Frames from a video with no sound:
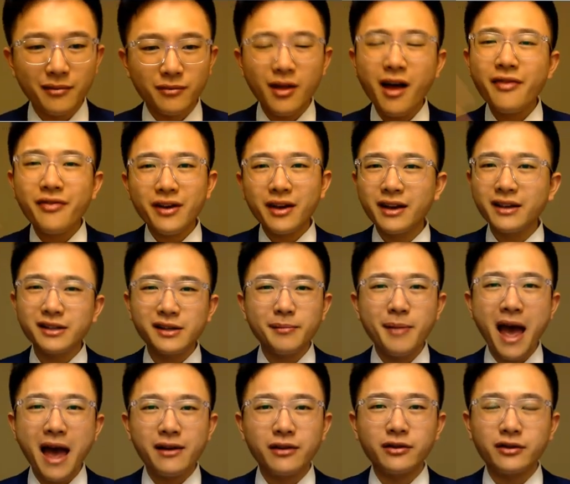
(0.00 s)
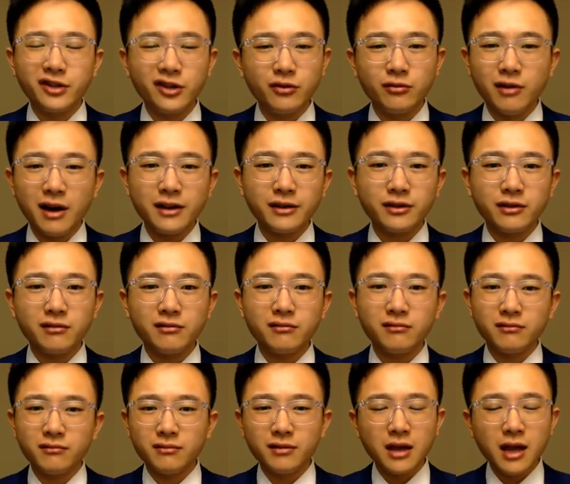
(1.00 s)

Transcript: Nothing is a pattern too, right? So